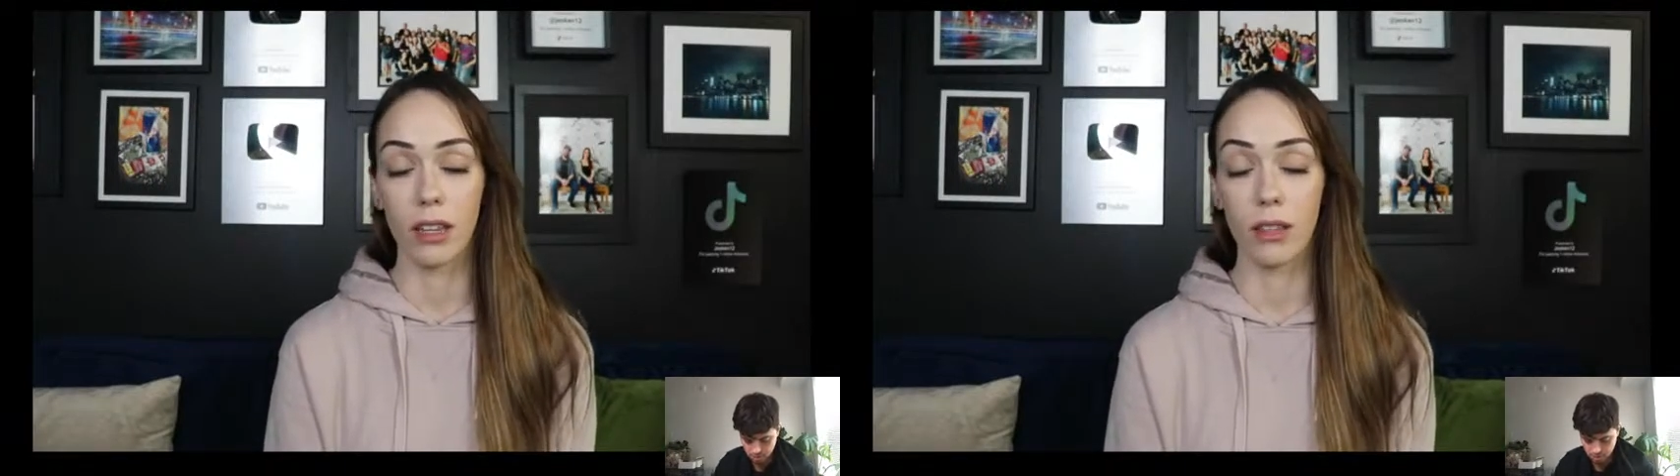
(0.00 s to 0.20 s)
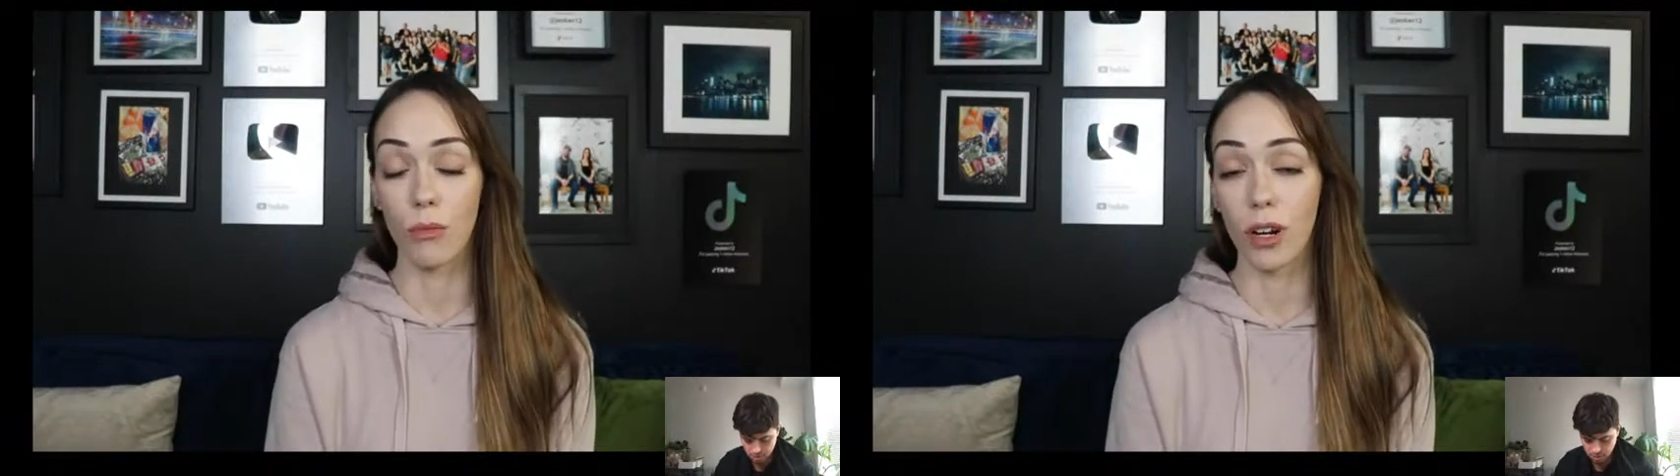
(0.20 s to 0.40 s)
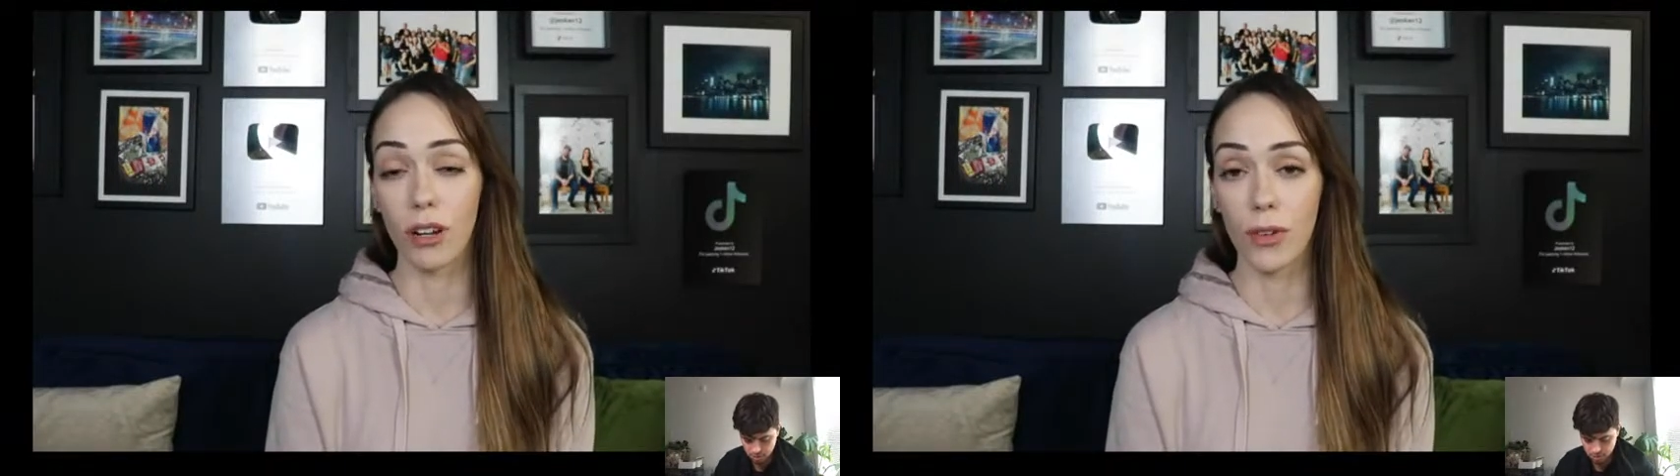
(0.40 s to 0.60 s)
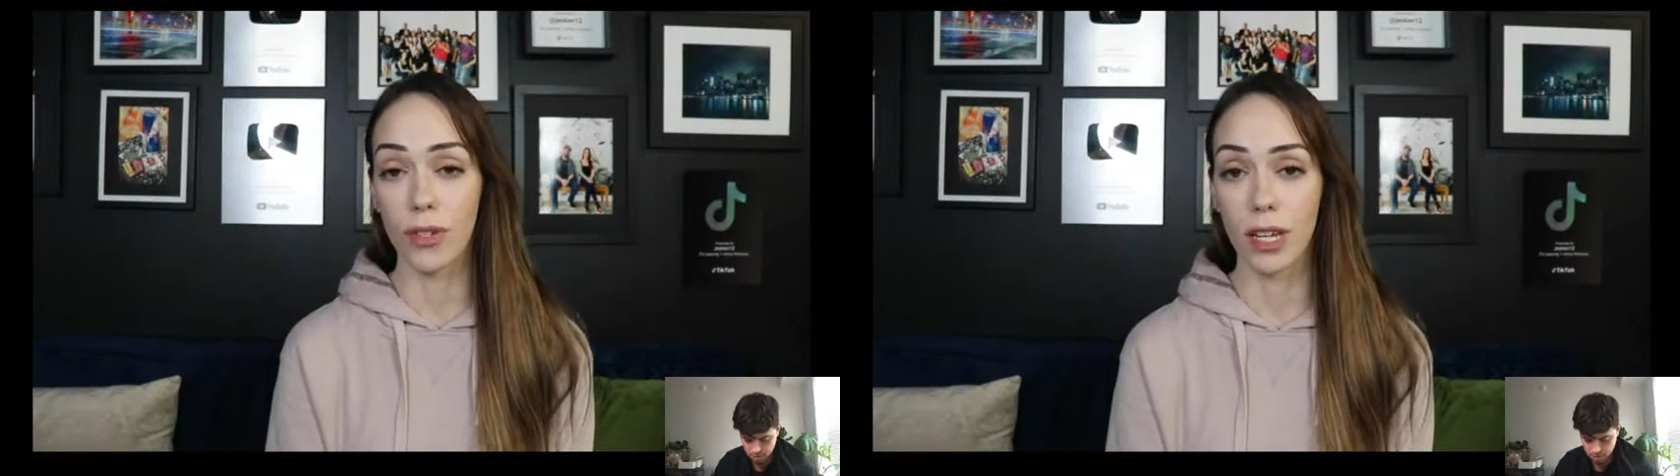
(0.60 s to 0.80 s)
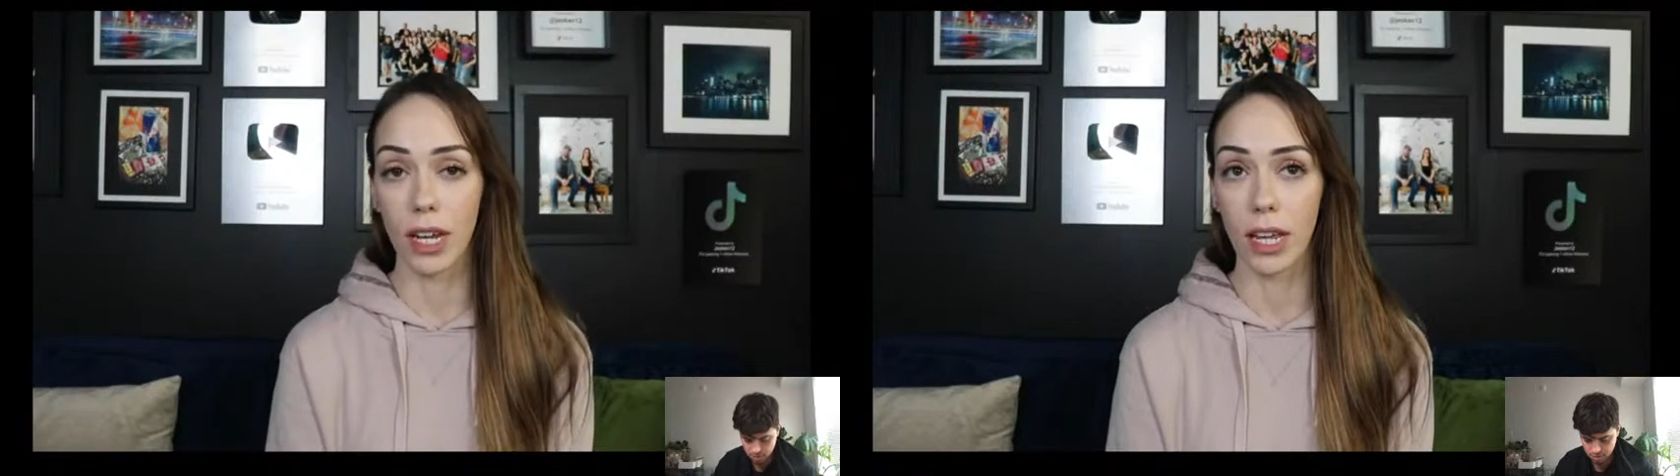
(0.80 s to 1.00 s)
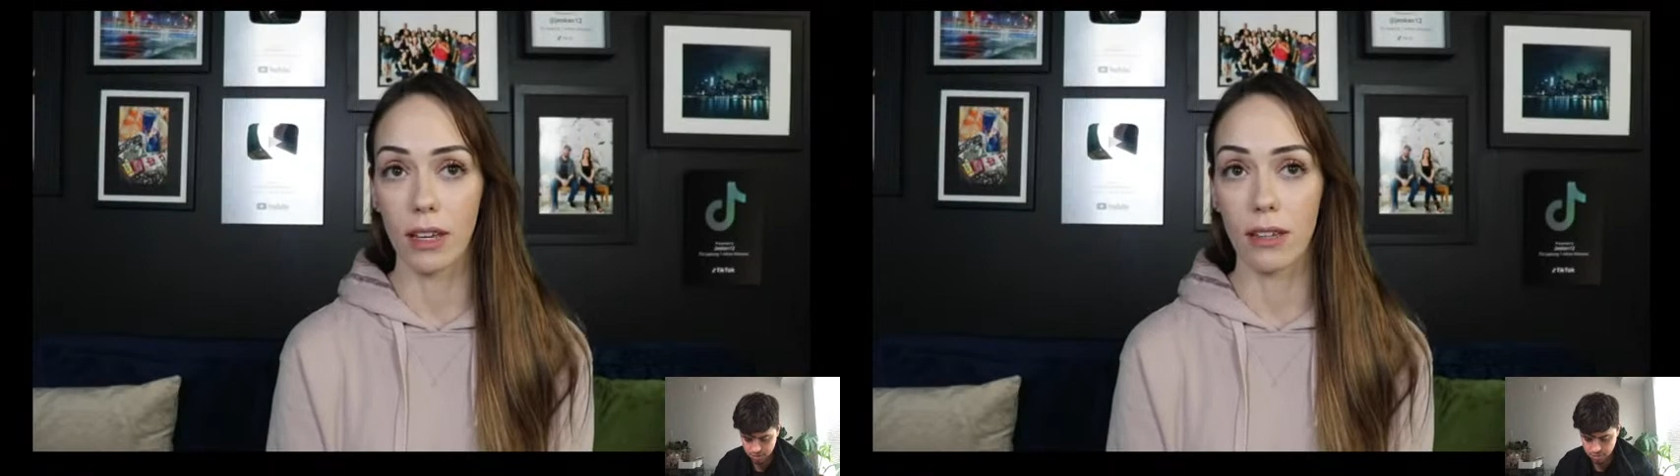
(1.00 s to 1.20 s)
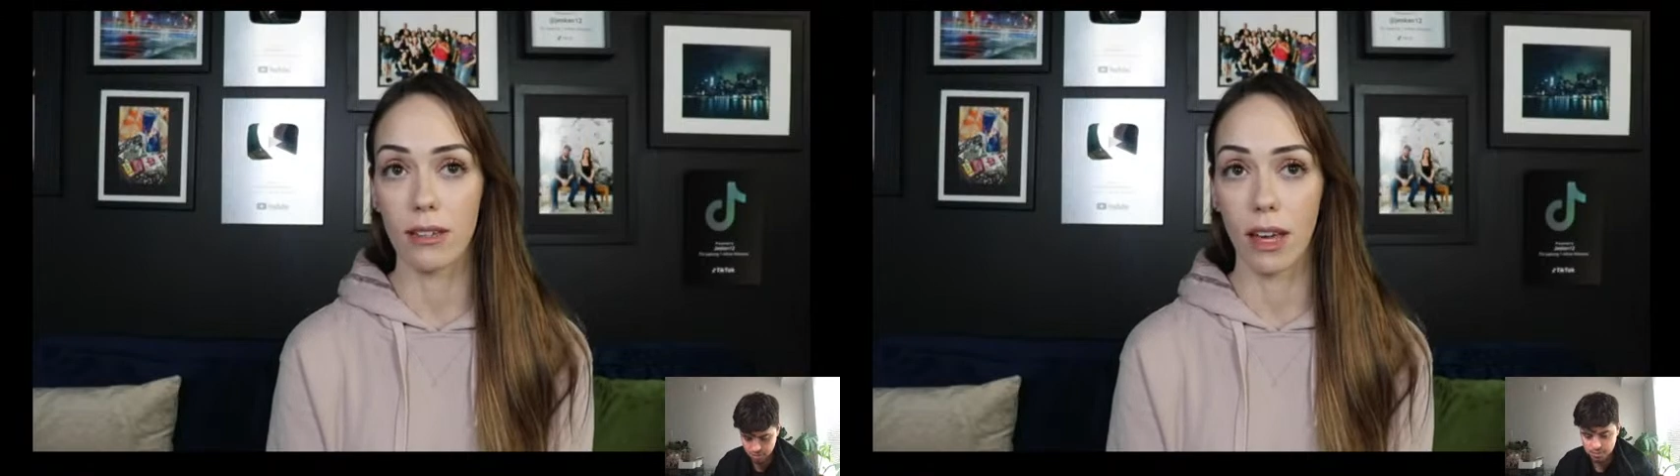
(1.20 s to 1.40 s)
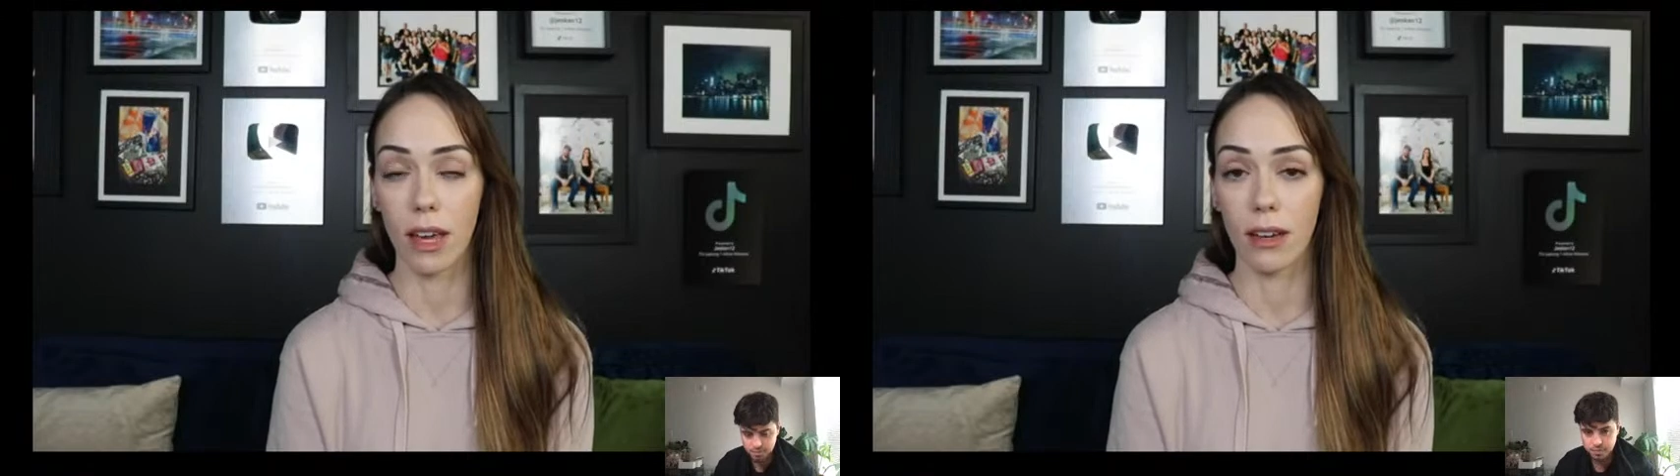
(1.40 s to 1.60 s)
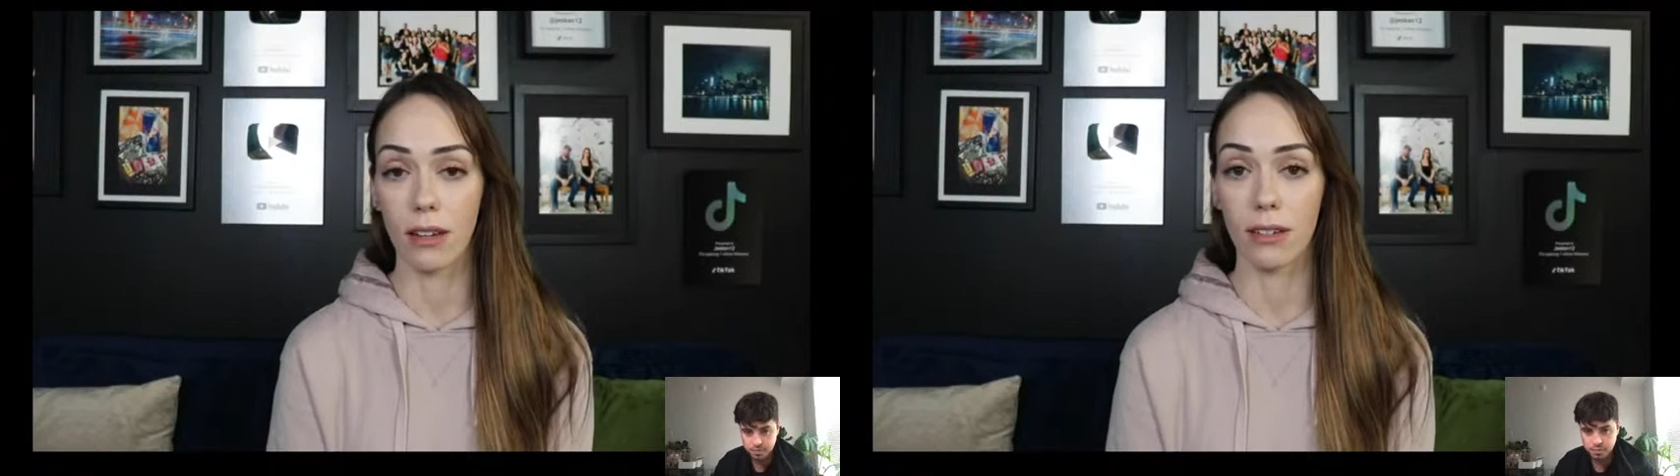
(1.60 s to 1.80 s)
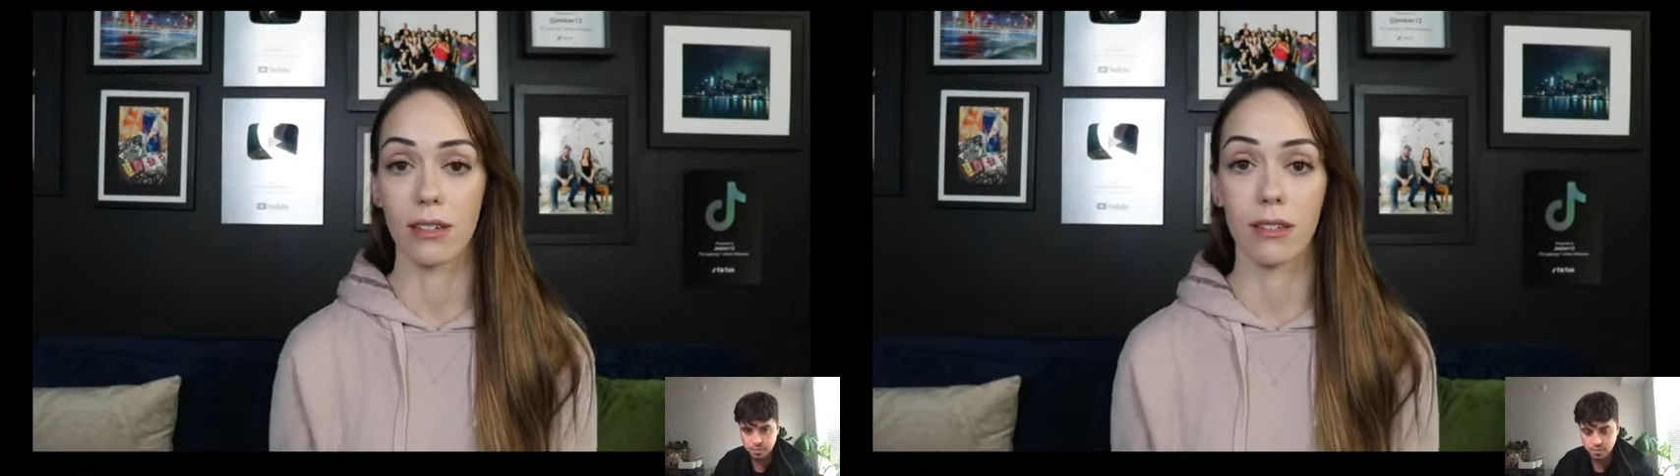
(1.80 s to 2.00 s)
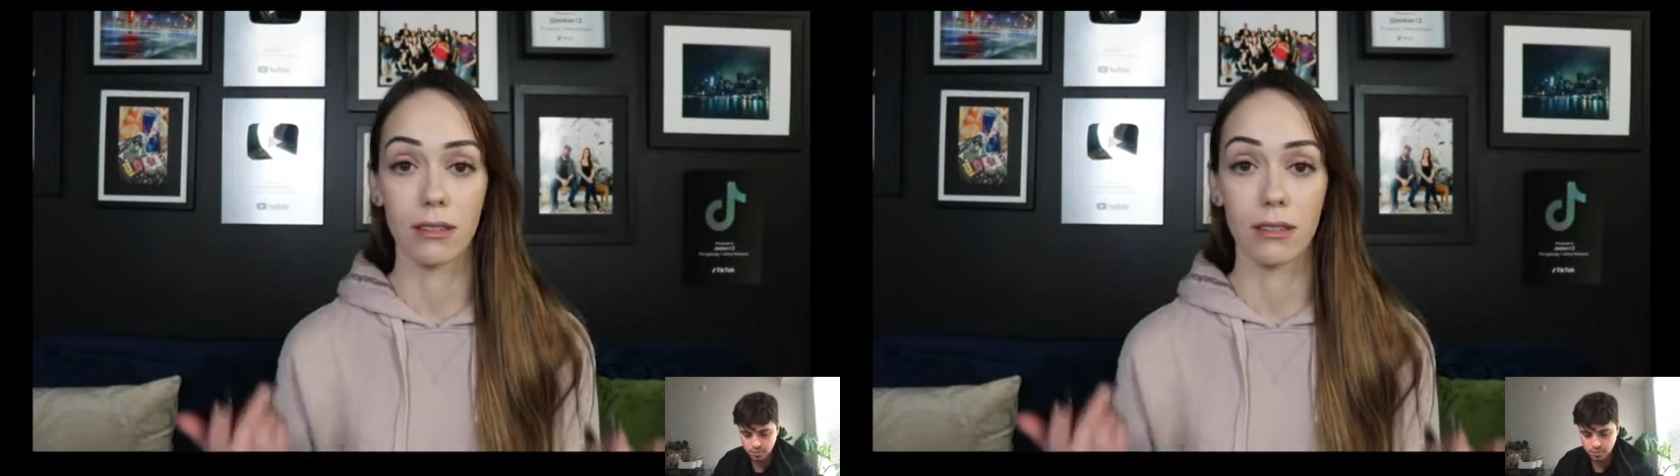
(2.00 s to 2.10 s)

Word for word: the more confusing it is, and